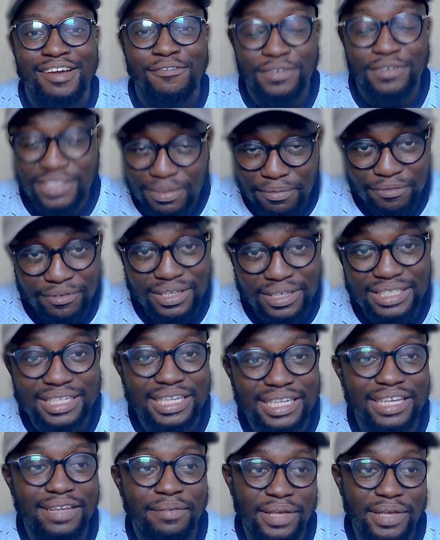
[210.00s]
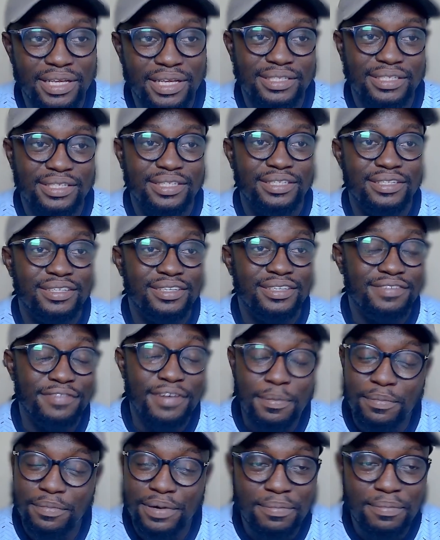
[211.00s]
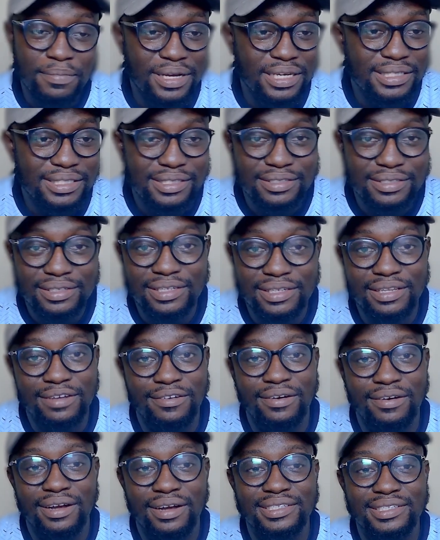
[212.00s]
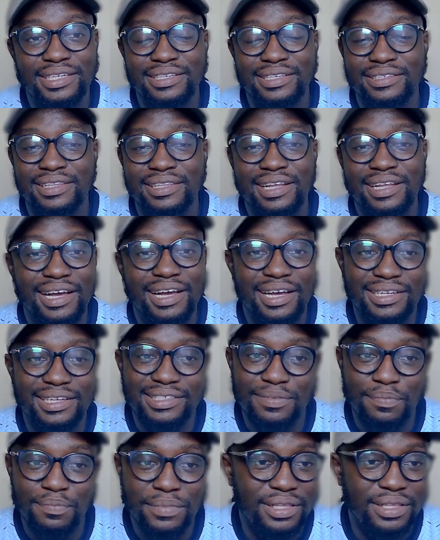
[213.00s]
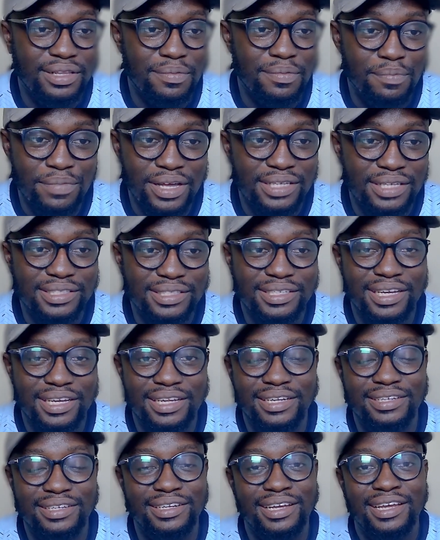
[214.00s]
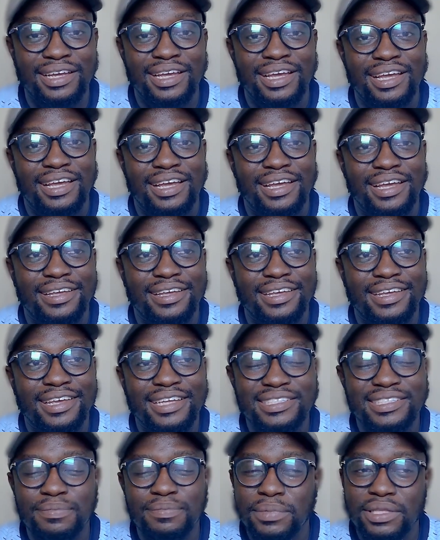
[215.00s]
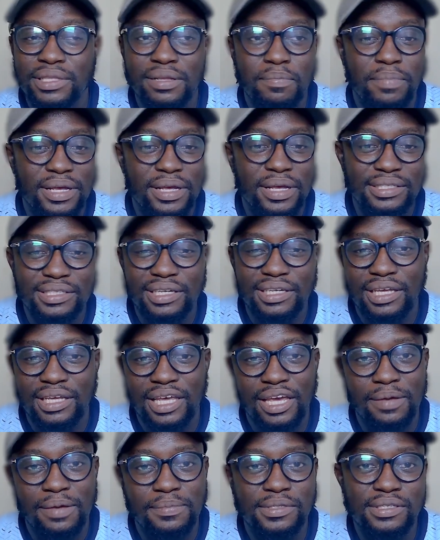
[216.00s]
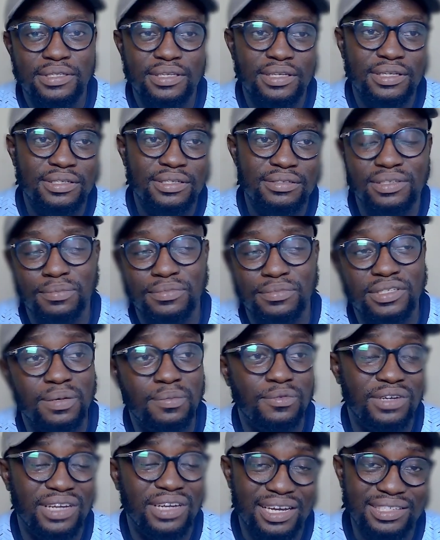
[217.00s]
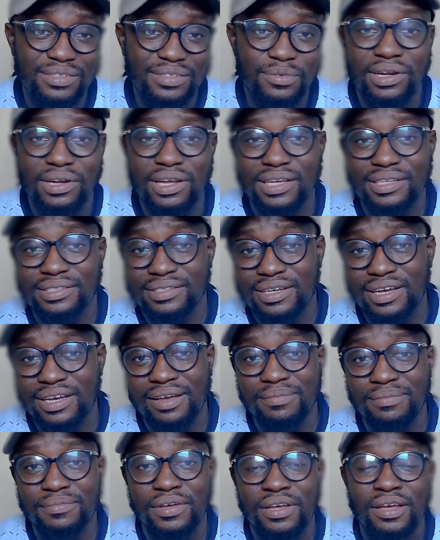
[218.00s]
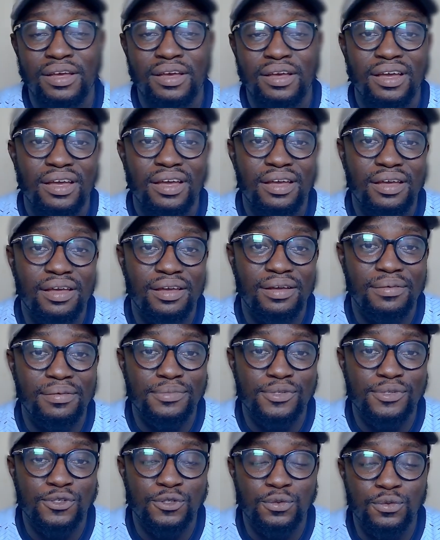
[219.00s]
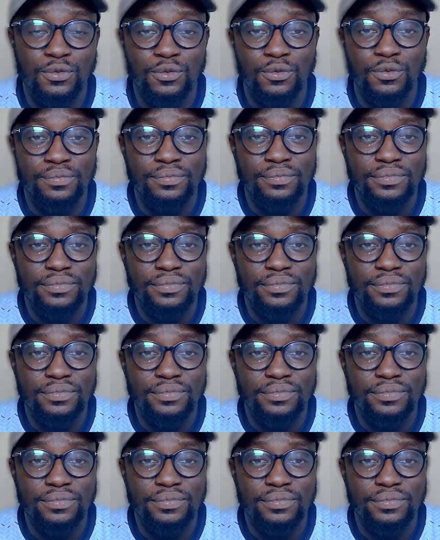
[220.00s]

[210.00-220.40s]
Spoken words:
for some reason, he missed. Palmer is still in the rat. His luck hasn't been the best, and he hasn't been the best in games. Some would ask whether it's time to